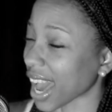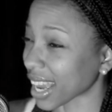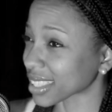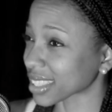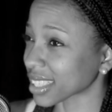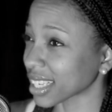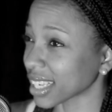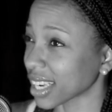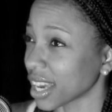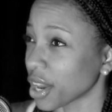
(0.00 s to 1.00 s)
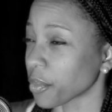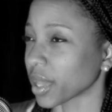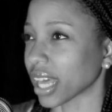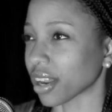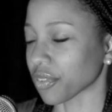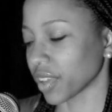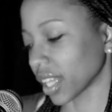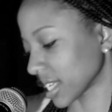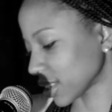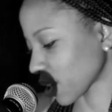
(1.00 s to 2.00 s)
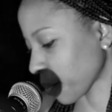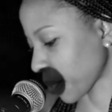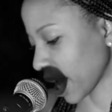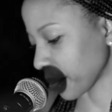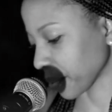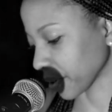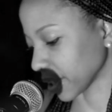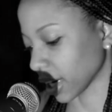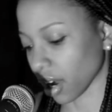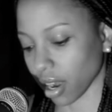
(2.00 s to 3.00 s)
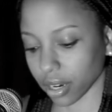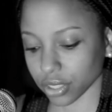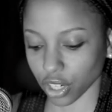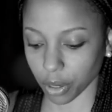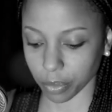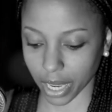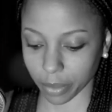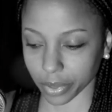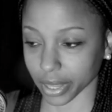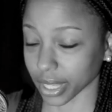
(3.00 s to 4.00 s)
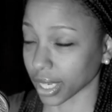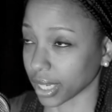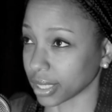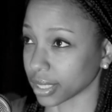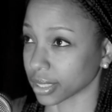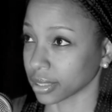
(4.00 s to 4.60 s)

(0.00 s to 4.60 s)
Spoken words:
honestly, we laid our feelings on paper, then our hearts turned paper thin.